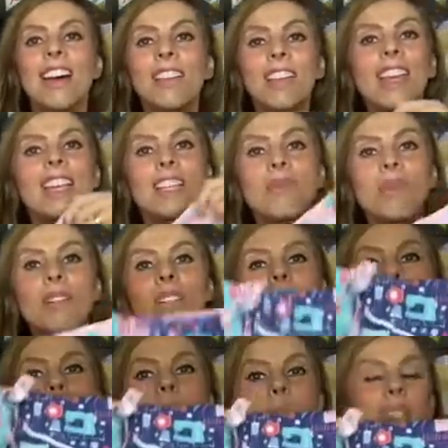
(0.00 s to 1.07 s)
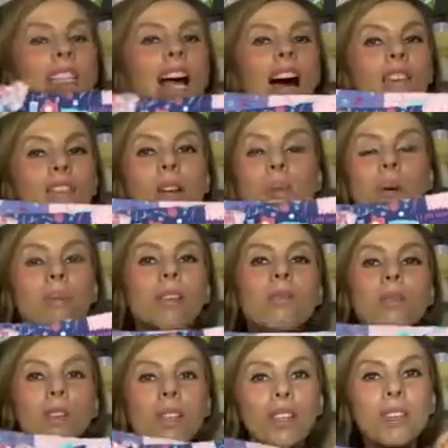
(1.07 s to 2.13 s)
These are ones I bought myself and I probably
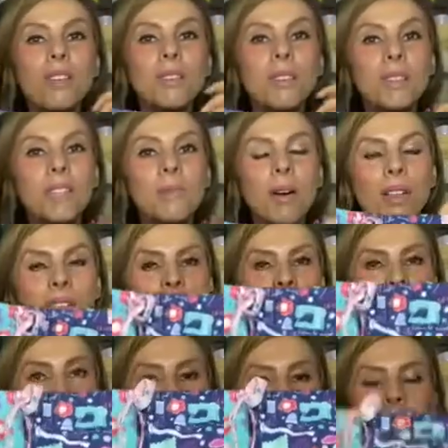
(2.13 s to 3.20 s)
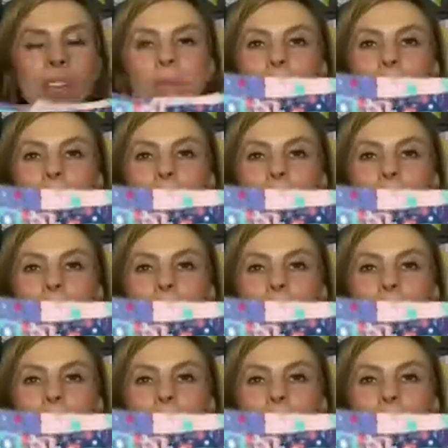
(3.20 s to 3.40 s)
would have used them on something.